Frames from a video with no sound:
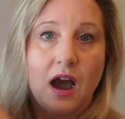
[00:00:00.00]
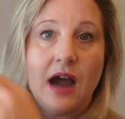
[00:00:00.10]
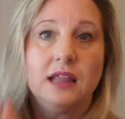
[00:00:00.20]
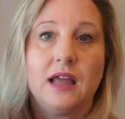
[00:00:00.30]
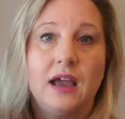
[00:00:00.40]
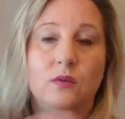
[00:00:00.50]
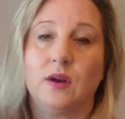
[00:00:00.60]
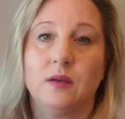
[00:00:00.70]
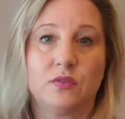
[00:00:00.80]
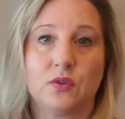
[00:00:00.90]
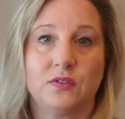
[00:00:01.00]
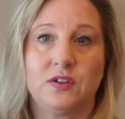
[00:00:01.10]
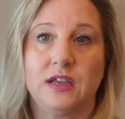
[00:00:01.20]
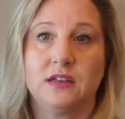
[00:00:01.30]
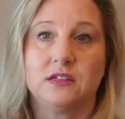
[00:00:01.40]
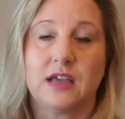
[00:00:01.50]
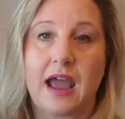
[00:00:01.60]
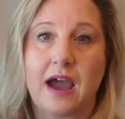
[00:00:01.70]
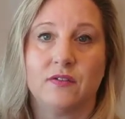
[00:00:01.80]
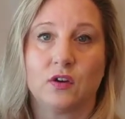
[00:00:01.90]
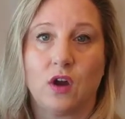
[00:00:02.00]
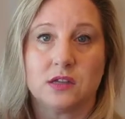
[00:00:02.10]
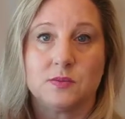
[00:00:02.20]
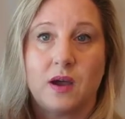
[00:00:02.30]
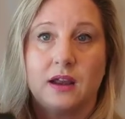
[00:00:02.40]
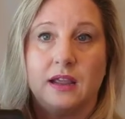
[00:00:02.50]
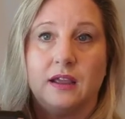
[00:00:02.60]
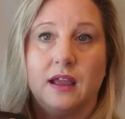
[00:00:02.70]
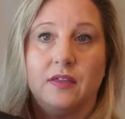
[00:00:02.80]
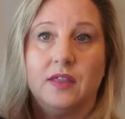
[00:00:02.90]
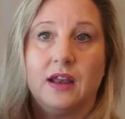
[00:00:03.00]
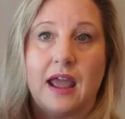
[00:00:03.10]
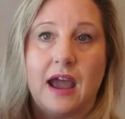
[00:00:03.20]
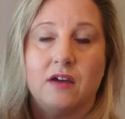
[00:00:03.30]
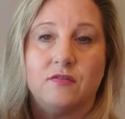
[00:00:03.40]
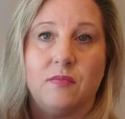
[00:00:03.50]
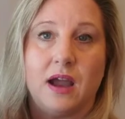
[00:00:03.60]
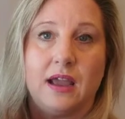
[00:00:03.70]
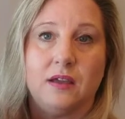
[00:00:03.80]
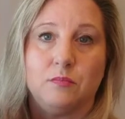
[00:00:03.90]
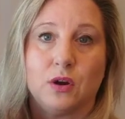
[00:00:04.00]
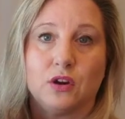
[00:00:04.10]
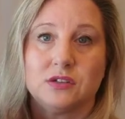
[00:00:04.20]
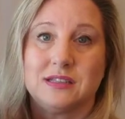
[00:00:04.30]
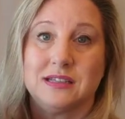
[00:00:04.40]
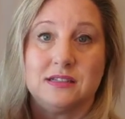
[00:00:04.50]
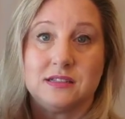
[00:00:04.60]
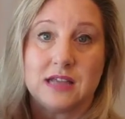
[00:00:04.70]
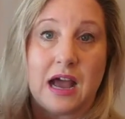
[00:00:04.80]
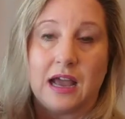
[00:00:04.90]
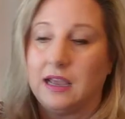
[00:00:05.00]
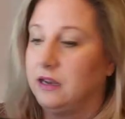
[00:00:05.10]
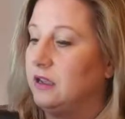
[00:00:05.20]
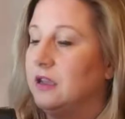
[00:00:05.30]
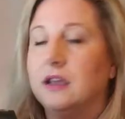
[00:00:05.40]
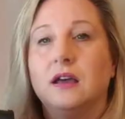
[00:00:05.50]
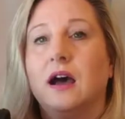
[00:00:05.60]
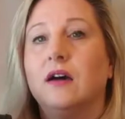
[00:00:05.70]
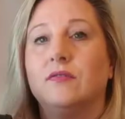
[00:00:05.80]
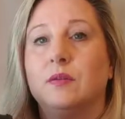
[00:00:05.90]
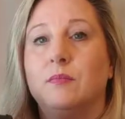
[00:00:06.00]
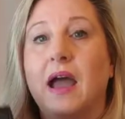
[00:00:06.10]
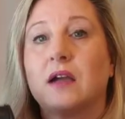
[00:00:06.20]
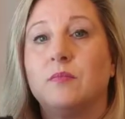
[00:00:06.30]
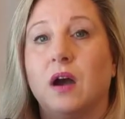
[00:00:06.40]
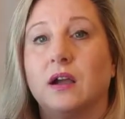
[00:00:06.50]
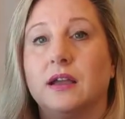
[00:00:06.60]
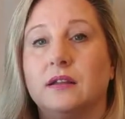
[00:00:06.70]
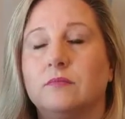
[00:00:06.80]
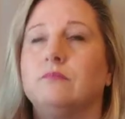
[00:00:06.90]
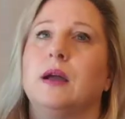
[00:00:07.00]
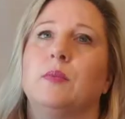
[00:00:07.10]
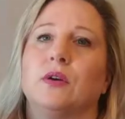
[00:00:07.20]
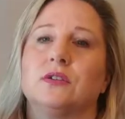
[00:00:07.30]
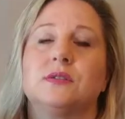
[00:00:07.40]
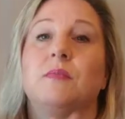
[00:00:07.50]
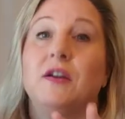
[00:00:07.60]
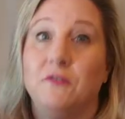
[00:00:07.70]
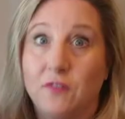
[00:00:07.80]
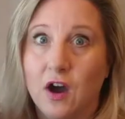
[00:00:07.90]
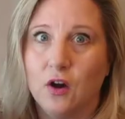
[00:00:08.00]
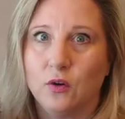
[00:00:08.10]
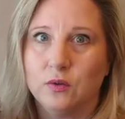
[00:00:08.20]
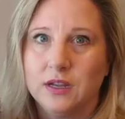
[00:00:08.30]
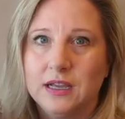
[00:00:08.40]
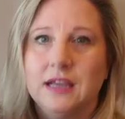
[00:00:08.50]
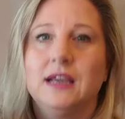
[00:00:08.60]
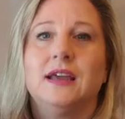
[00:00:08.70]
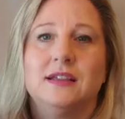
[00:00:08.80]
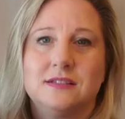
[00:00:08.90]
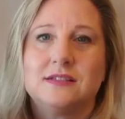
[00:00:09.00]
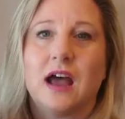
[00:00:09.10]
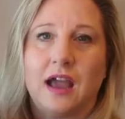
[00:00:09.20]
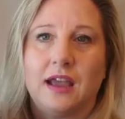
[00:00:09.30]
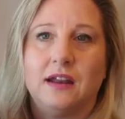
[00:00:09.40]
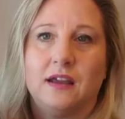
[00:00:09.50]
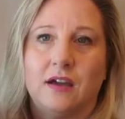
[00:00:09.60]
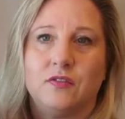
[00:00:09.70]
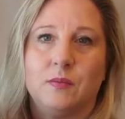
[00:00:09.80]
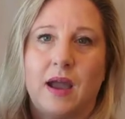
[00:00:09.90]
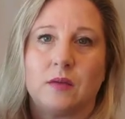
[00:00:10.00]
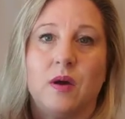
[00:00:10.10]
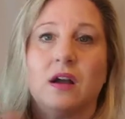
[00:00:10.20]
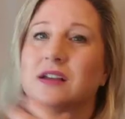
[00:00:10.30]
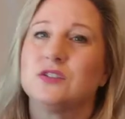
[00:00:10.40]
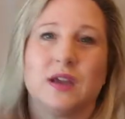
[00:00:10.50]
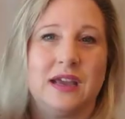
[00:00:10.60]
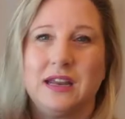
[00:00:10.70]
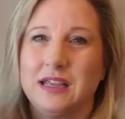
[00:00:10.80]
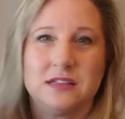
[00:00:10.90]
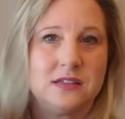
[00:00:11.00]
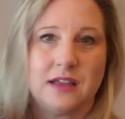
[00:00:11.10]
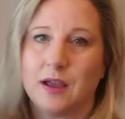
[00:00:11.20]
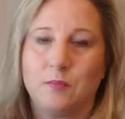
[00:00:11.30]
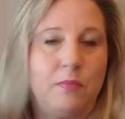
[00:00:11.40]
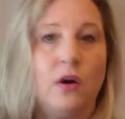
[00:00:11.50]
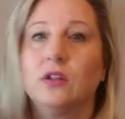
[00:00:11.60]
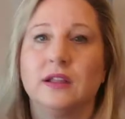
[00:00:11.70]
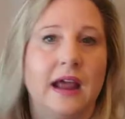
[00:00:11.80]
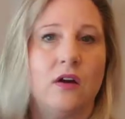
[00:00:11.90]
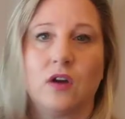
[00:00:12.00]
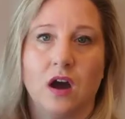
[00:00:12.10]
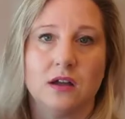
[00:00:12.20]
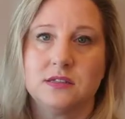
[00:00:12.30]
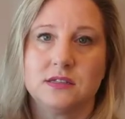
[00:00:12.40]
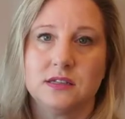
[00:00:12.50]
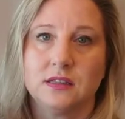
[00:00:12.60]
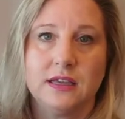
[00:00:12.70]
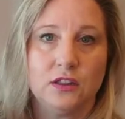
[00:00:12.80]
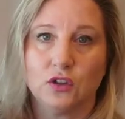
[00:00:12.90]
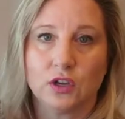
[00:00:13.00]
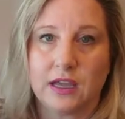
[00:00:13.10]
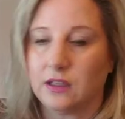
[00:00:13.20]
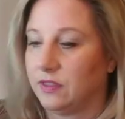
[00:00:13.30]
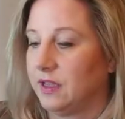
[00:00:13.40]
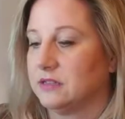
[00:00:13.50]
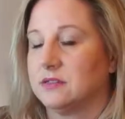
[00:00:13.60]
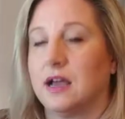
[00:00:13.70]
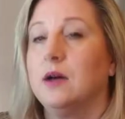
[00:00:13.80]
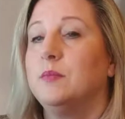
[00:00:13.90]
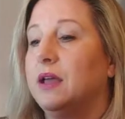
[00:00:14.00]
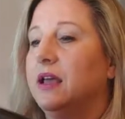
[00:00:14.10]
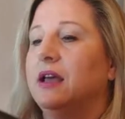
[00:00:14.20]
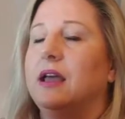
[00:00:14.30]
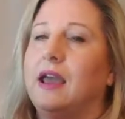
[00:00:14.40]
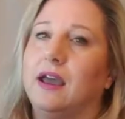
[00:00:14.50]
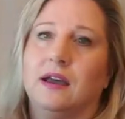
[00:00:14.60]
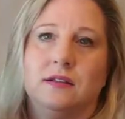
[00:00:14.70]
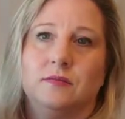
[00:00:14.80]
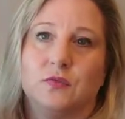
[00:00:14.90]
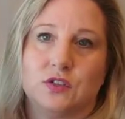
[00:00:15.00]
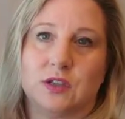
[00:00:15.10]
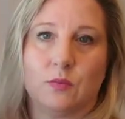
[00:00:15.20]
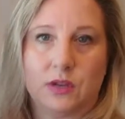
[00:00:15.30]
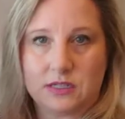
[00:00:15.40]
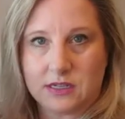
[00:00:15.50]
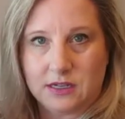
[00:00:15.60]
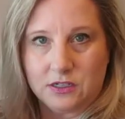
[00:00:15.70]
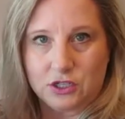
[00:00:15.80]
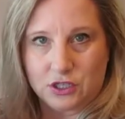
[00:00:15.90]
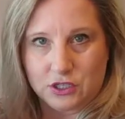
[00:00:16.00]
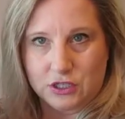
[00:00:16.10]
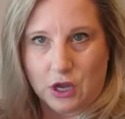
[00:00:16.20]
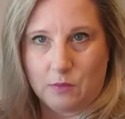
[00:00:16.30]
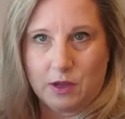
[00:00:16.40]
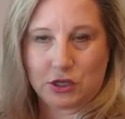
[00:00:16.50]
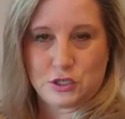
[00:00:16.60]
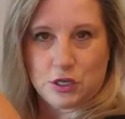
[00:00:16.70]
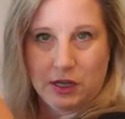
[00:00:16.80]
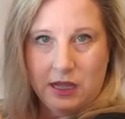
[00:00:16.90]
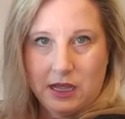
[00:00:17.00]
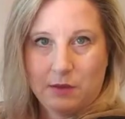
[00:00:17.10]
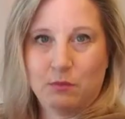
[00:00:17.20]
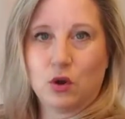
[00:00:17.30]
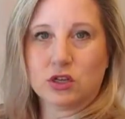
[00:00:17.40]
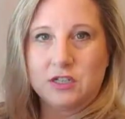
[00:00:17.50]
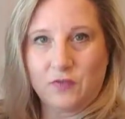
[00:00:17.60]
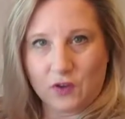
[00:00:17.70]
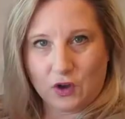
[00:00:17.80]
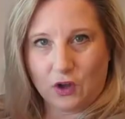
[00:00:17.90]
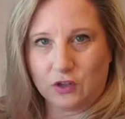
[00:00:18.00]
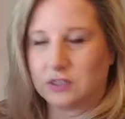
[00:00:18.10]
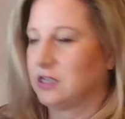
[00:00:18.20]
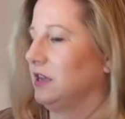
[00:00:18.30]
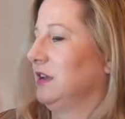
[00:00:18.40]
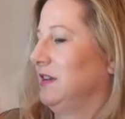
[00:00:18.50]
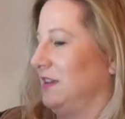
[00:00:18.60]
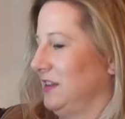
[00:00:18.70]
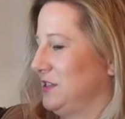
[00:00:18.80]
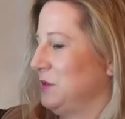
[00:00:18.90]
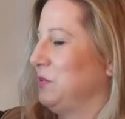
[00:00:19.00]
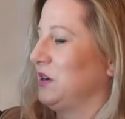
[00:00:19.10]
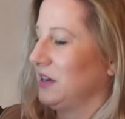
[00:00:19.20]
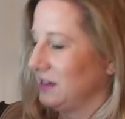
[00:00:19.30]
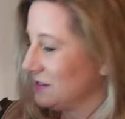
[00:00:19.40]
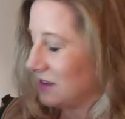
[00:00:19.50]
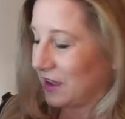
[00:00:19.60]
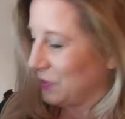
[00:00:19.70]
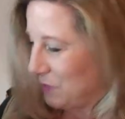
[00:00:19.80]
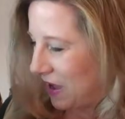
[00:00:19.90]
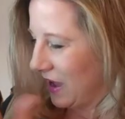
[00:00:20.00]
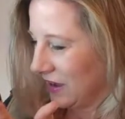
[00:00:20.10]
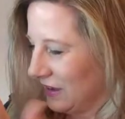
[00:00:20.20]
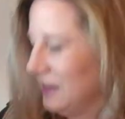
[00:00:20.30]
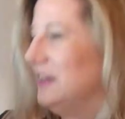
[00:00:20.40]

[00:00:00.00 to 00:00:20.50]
I like when I'm thrifting to have a crossbody and then have my purse inside of the back pocket, my purse, my phone inside of the back pocket, so I can easily, I pull it out constantly looking things up, and for some reason it's just so much more difficult to put it inside the bag.